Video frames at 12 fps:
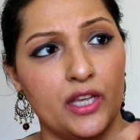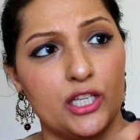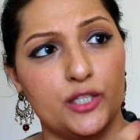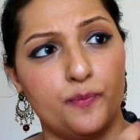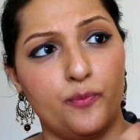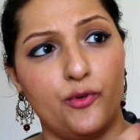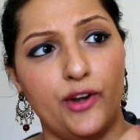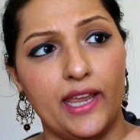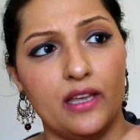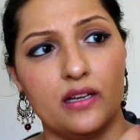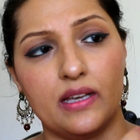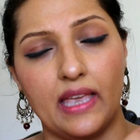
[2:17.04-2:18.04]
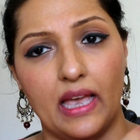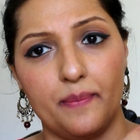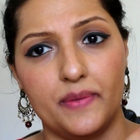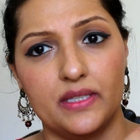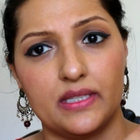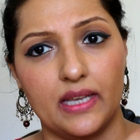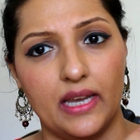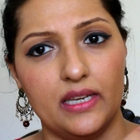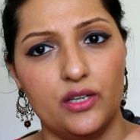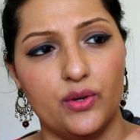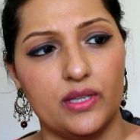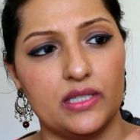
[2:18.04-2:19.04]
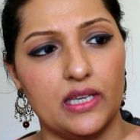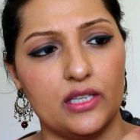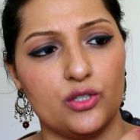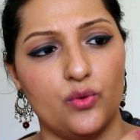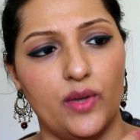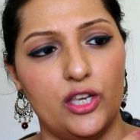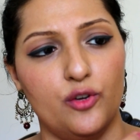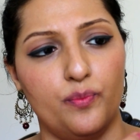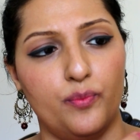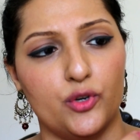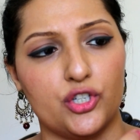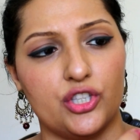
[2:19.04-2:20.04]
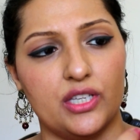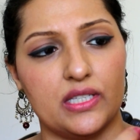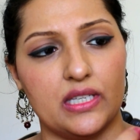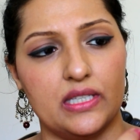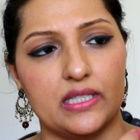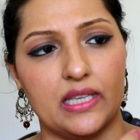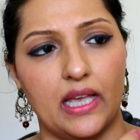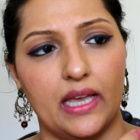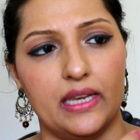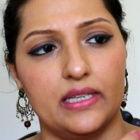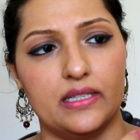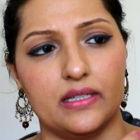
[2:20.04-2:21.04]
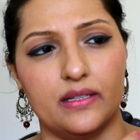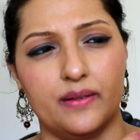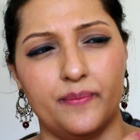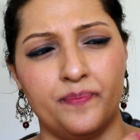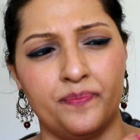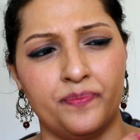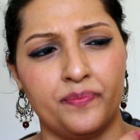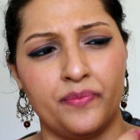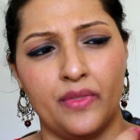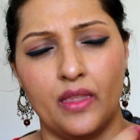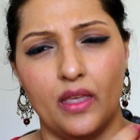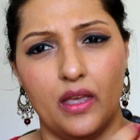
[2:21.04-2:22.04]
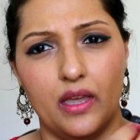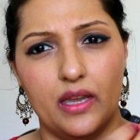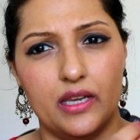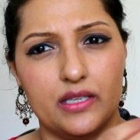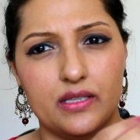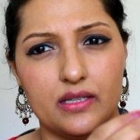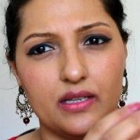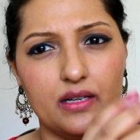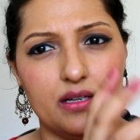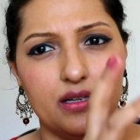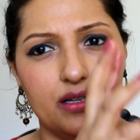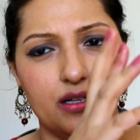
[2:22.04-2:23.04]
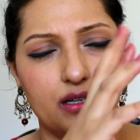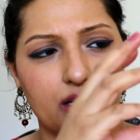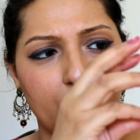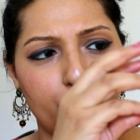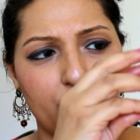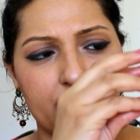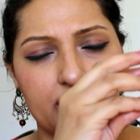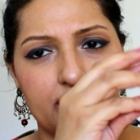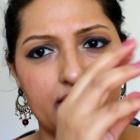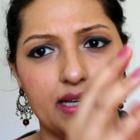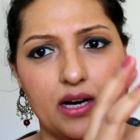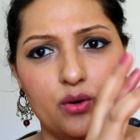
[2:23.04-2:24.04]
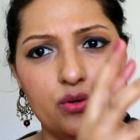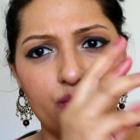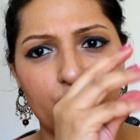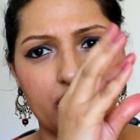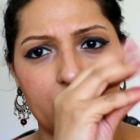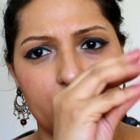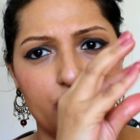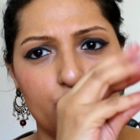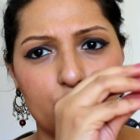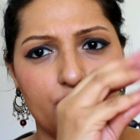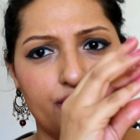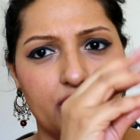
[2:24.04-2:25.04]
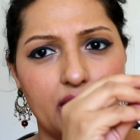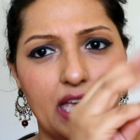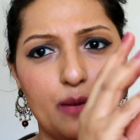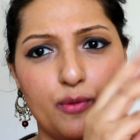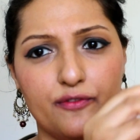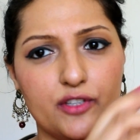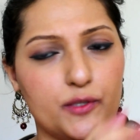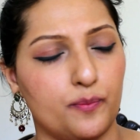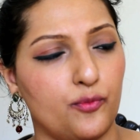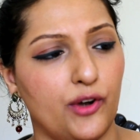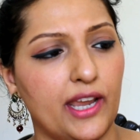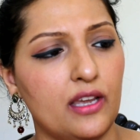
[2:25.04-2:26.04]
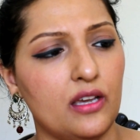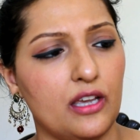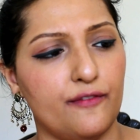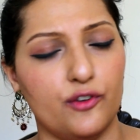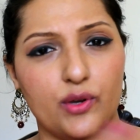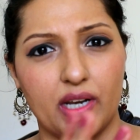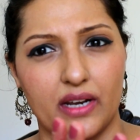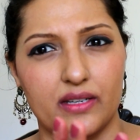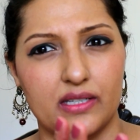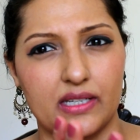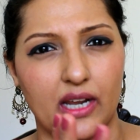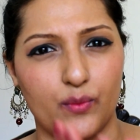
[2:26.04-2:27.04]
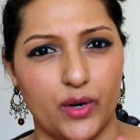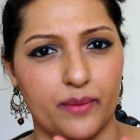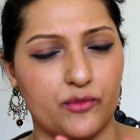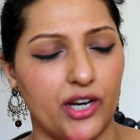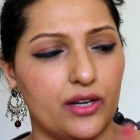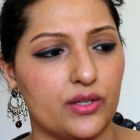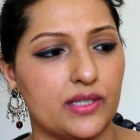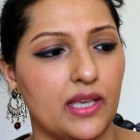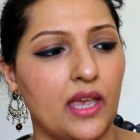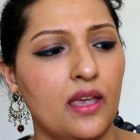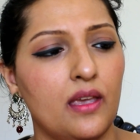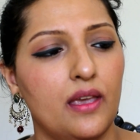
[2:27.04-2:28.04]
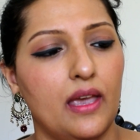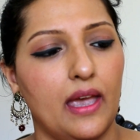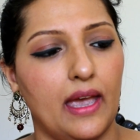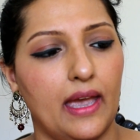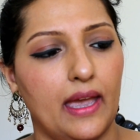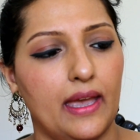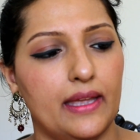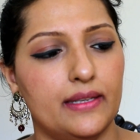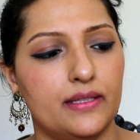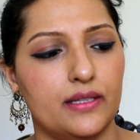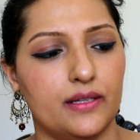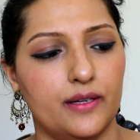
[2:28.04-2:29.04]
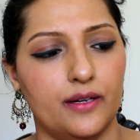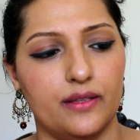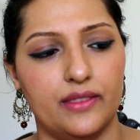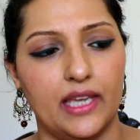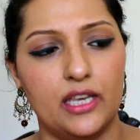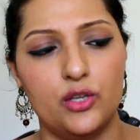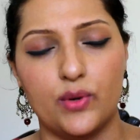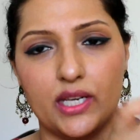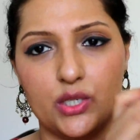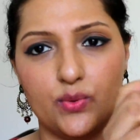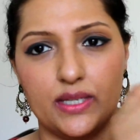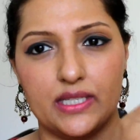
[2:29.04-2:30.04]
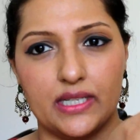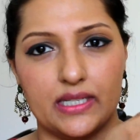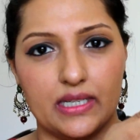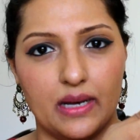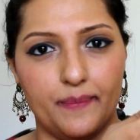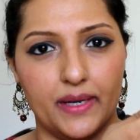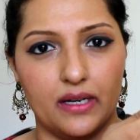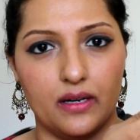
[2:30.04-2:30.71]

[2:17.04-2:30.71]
spring cap inside, you can say. So when you push this inside, uh, it uh, compresses down with the use of with the help of the spring, if you can understand what I'm trying to say. And uh, then you can twist it up and